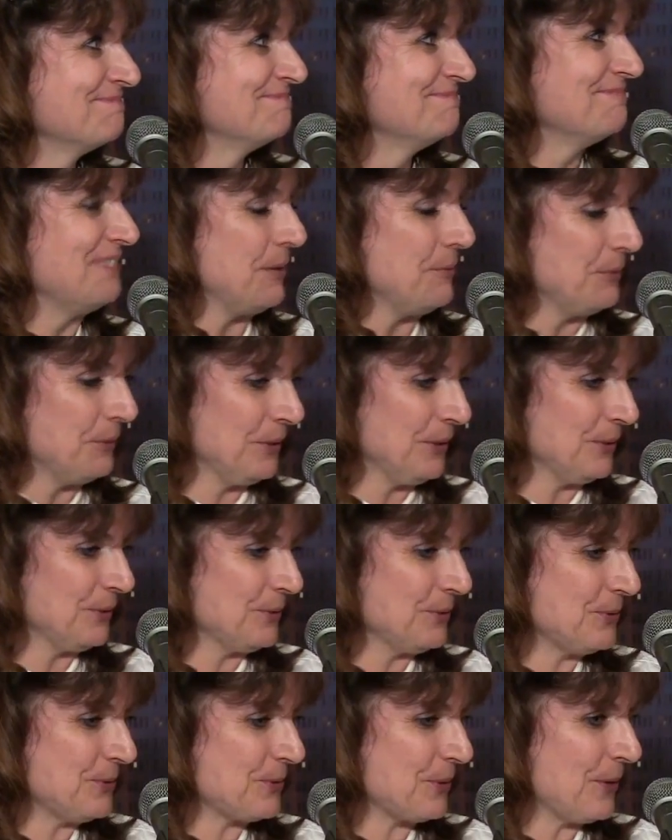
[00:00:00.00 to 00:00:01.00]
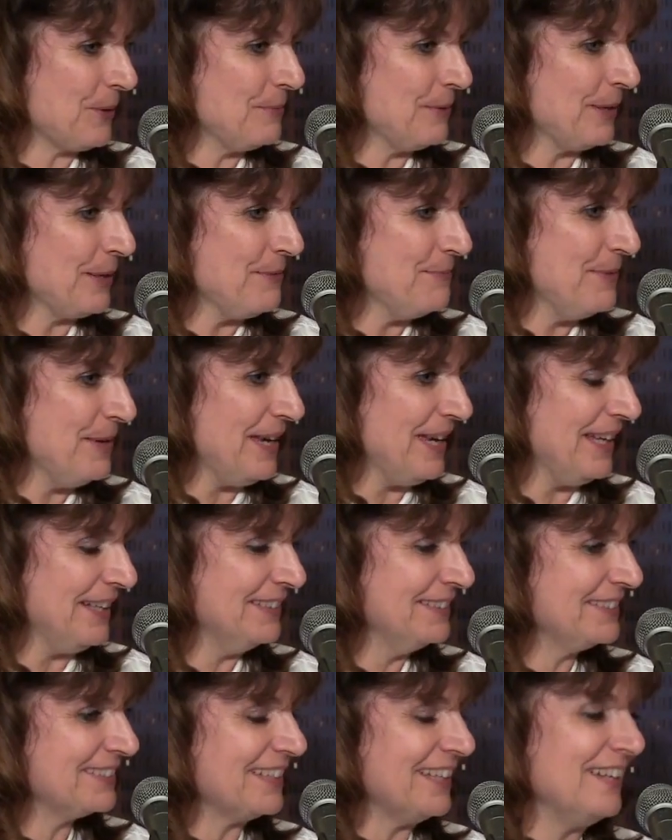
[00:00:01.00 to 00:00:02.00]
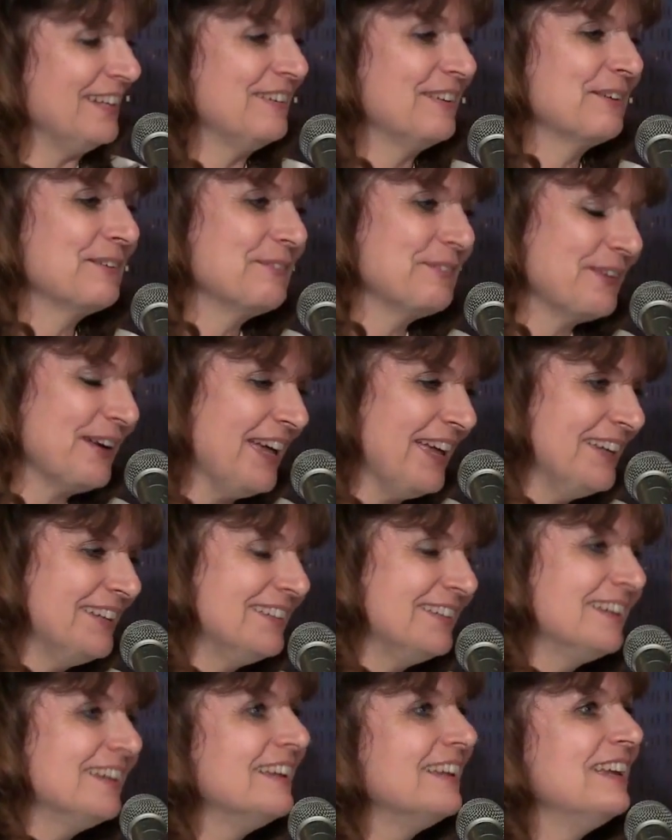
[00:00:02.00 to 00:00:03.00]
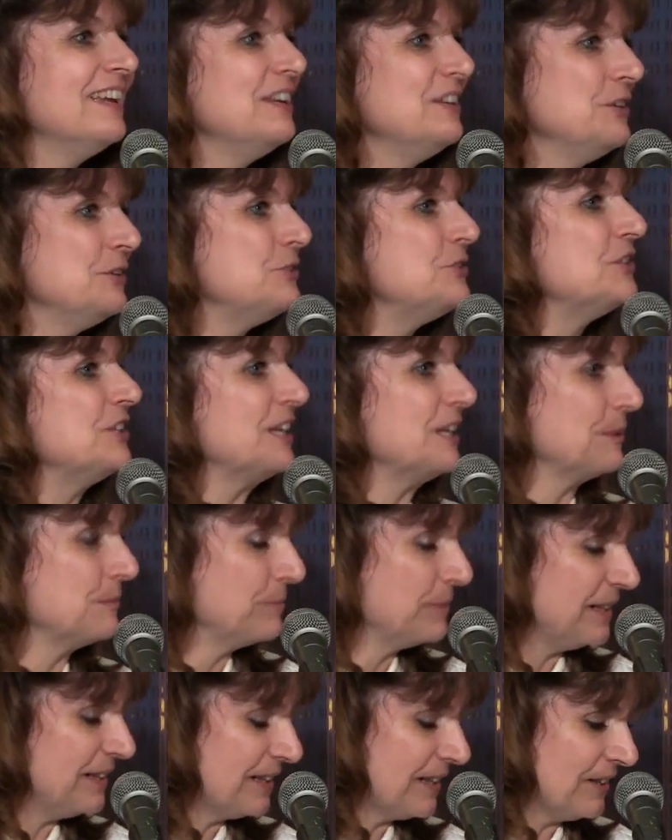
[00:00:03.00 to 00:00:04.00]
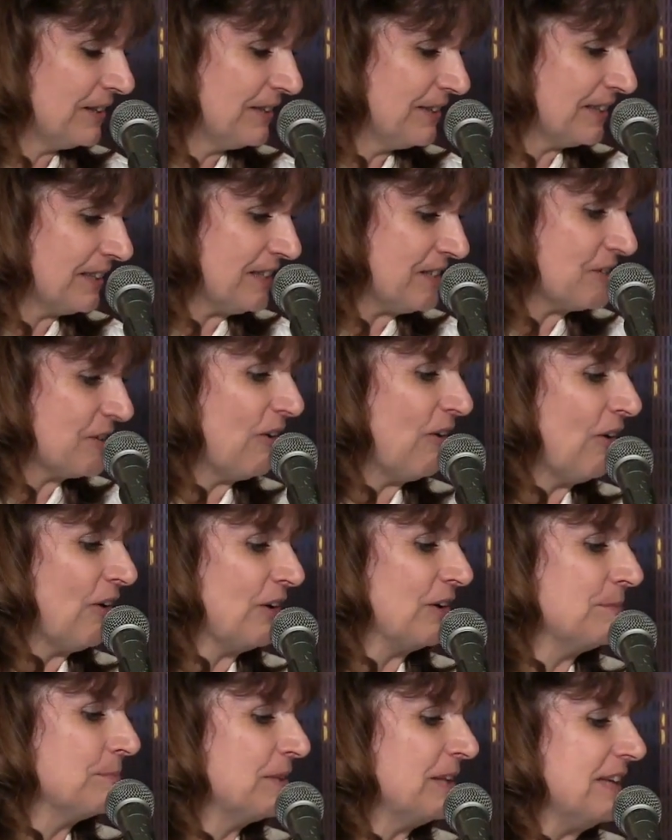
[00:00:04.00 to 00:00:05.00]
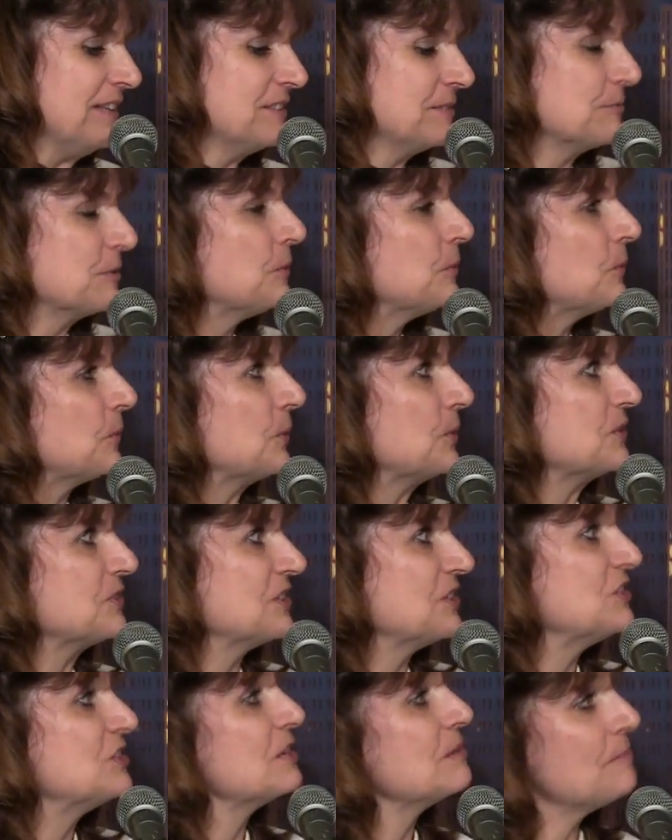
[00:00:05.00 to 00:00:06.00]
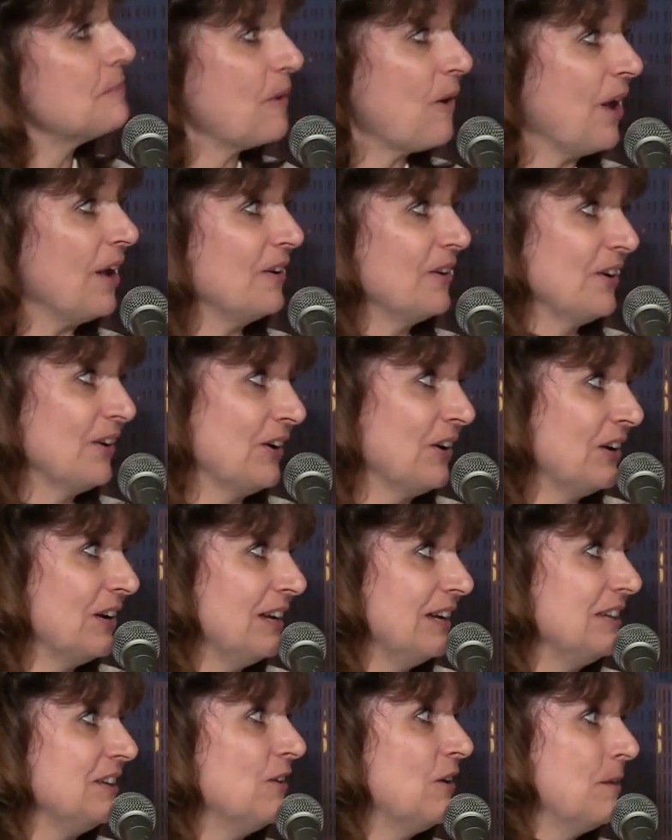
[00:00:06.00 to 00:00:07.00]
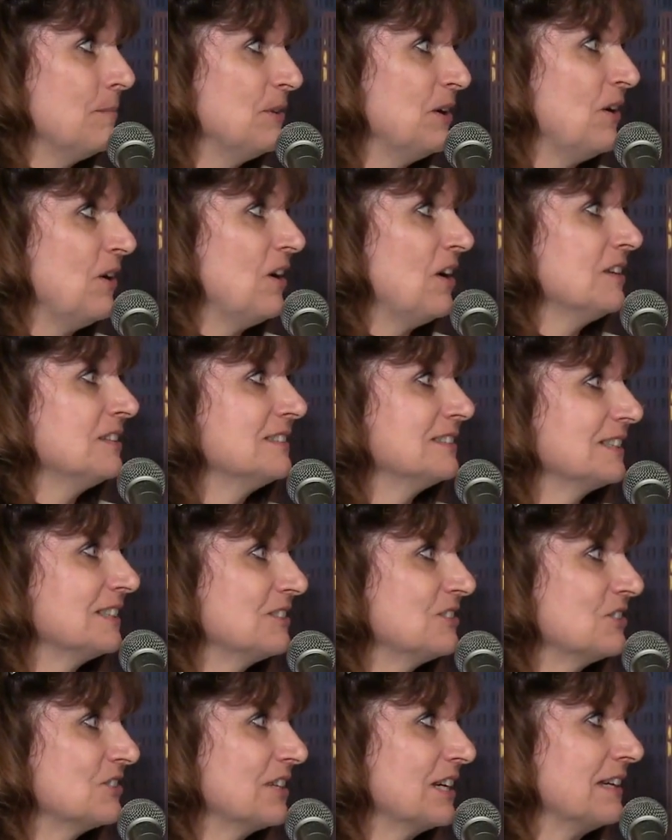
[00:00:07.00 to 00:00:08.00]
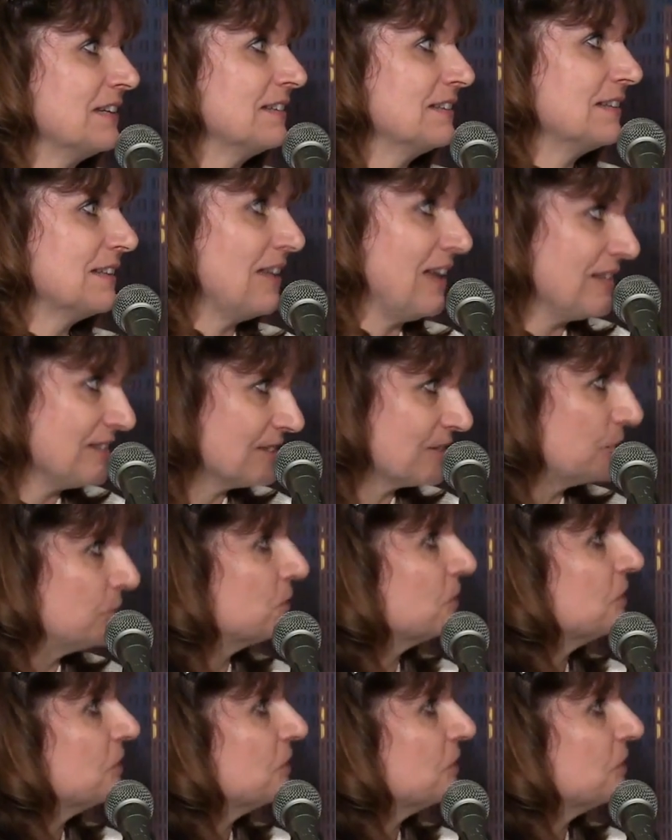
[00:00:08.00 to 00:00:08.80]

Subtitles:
They wore little strawberry pins, and her friend knew she could plunk on the guitar and play some chords, and she bought her a Yamaha 6-string classical